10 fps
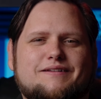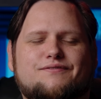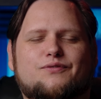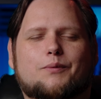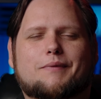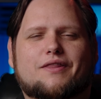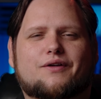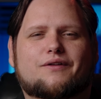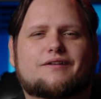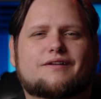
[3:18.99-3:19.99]

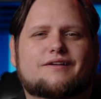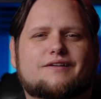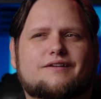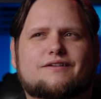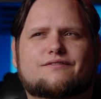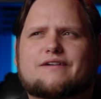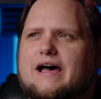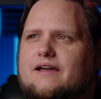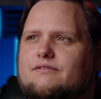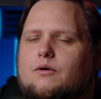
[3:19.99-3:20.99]
4-month-old.
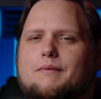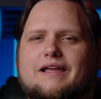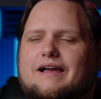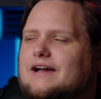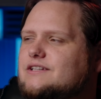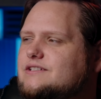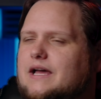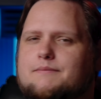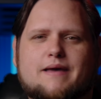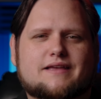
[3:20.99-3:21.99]
5. Oh my gosh,
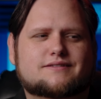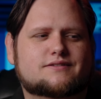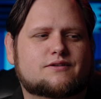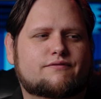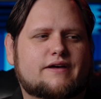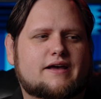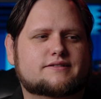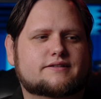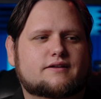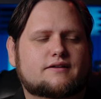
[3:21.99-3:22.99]
time passes so
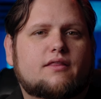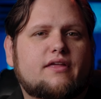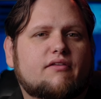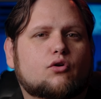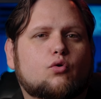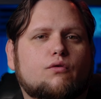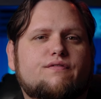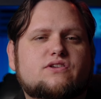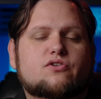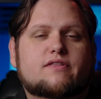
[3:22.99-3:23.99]
fast. The other cool
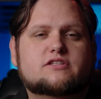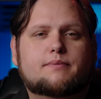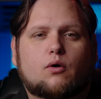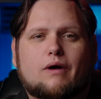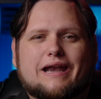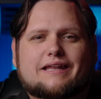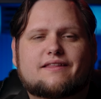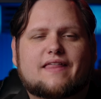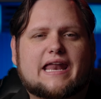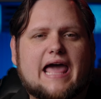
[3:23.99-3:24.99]
feature that's built right
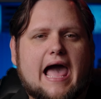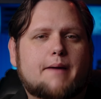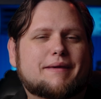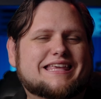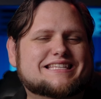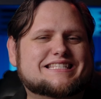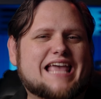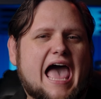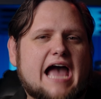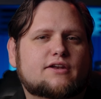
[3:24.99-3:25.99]
into that app is the
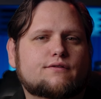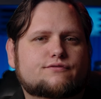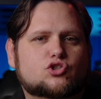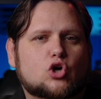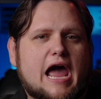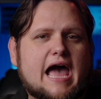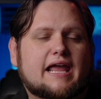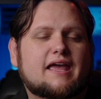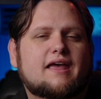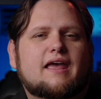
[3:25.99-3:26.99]
Active
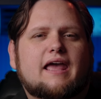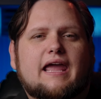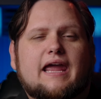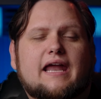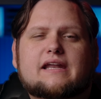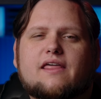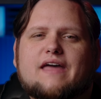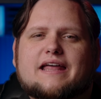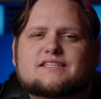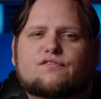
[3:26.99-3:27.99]
Track. And
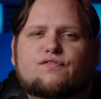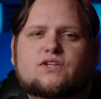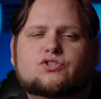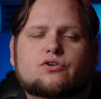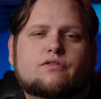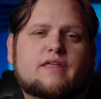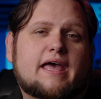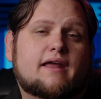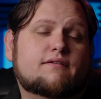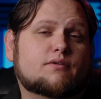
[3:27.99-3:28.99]
that is a feature
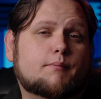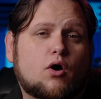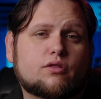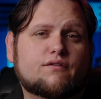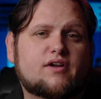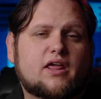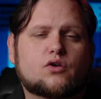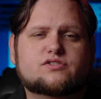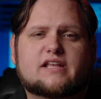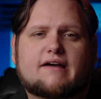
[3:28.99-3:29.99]
that from all the
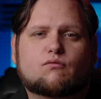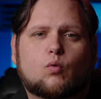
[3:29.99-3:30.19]
videos that I've